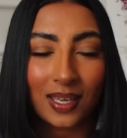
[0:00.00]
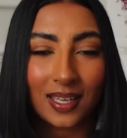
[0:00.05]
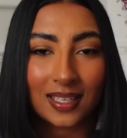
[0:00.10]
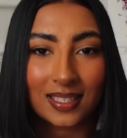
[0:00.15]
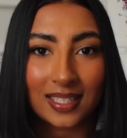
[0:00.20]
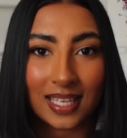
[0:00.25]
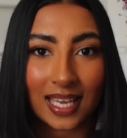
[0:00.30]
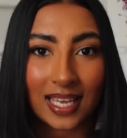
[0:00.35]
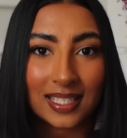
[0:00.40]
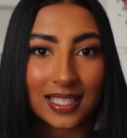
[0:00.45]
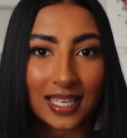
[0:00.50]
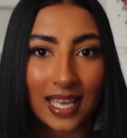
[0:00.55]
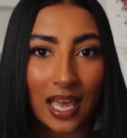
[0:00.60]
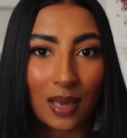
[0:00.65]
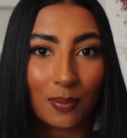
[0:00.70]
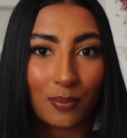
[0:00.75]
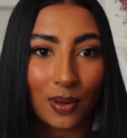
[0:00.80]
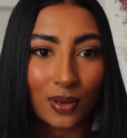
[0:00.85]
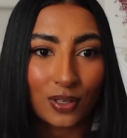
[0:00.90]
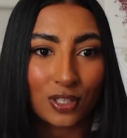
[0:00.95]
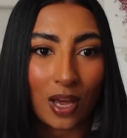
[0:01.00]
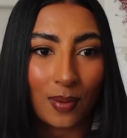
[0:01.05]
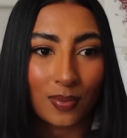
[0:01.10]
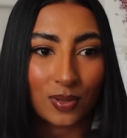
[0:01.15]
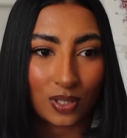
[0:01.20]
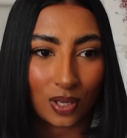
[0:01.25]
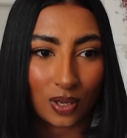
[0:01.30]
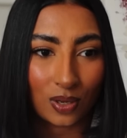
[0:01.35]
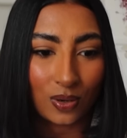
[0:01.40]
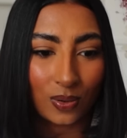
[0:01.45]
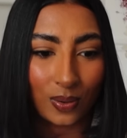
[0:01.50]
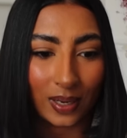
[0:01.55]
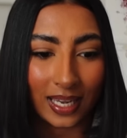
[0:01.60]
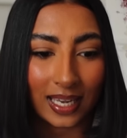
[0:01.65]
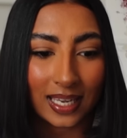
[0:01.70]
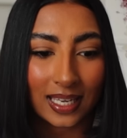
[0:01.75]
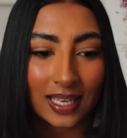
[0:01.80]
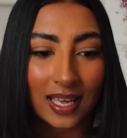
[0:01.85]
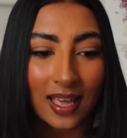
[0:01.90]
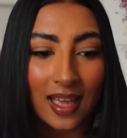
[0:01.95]
because things are getting booked up so
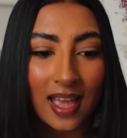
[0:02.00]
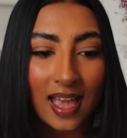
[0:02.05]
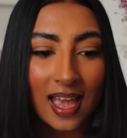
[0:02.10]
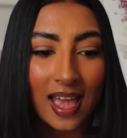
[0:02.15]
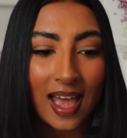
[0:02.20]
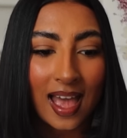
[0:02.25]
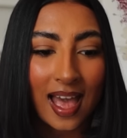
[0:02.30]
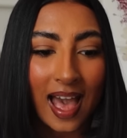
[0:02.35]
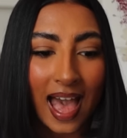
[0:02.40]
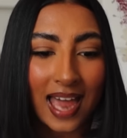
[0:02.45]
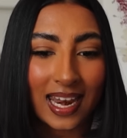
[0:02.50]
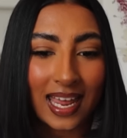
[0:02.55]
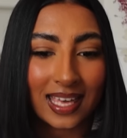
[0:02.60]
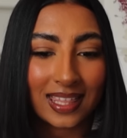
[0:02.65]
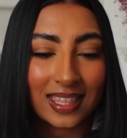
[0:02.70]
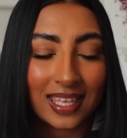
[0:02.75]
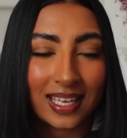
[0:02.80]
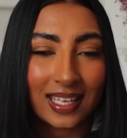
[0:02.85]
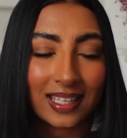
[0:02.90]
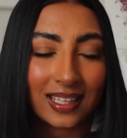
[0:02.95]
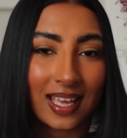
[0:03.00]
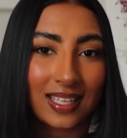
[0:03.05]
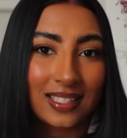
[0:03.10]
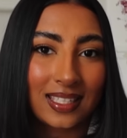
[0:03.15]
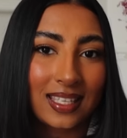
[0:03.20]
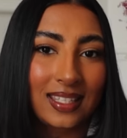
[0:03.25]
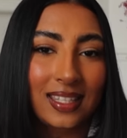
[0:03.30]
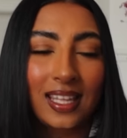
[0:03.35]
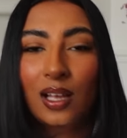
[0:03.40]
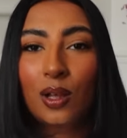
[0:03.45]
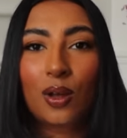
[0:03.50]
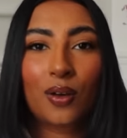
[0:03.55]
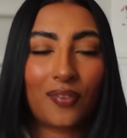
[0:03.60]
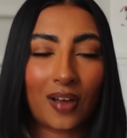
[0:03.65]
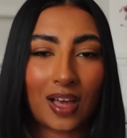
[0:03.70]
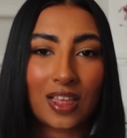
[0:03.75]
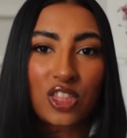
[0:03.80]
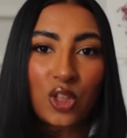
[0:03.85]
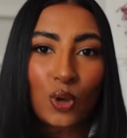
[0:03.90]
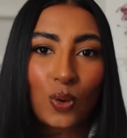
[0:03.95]
quick. And I think there's this thing of,
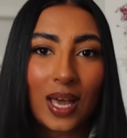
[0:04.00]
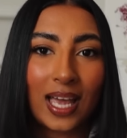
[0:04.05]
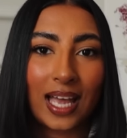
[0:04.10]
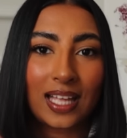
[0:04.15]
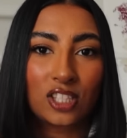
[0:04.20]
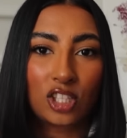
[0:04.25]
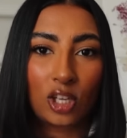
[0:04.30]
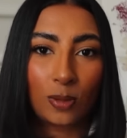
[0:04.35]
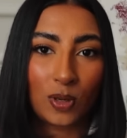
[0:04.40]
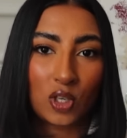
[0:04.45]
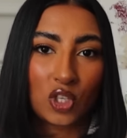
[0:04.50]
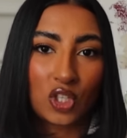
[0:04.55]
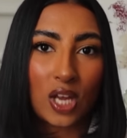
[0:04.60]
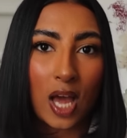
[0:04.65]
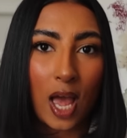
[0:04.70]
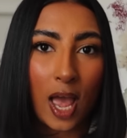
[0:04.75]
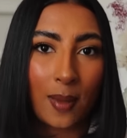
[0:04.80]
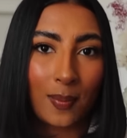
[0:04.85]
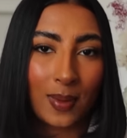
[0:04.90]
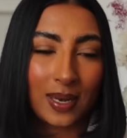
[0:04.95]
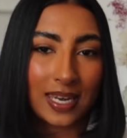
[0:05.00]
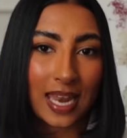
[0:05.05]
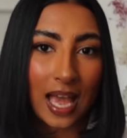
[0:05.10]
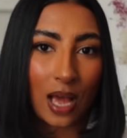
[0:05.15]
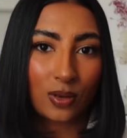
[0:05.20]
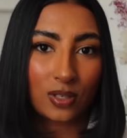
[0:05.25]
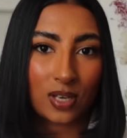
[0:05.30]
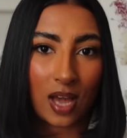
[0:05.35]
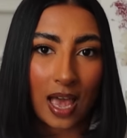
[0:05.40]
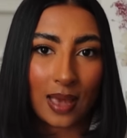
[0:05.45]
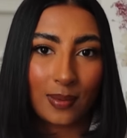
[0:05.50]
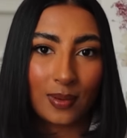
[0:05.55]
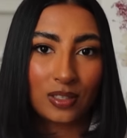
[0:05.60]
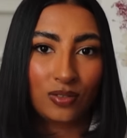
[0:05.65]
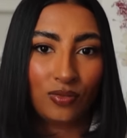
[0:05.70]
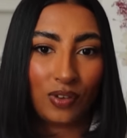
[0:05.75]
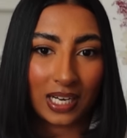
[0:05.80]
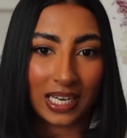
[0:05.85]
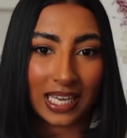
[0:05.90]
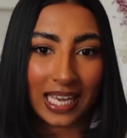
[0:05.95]
I thought I had so much time and now time
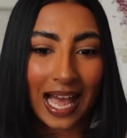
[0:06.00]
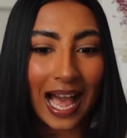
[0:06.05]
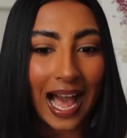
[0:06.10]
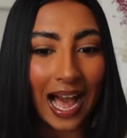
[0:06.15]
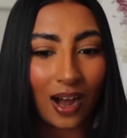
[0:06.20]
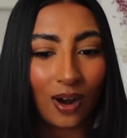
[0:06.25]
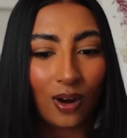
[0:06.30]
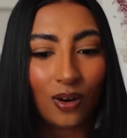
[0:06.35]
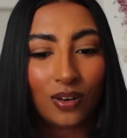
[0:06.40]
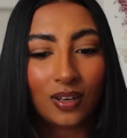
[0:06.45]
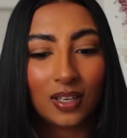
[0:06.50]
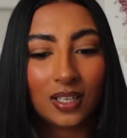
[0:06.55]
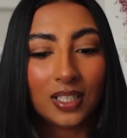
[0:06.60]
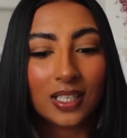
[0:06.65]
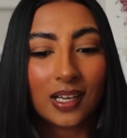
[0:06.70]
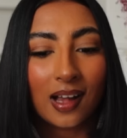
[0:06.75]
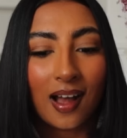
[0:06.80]
is running out.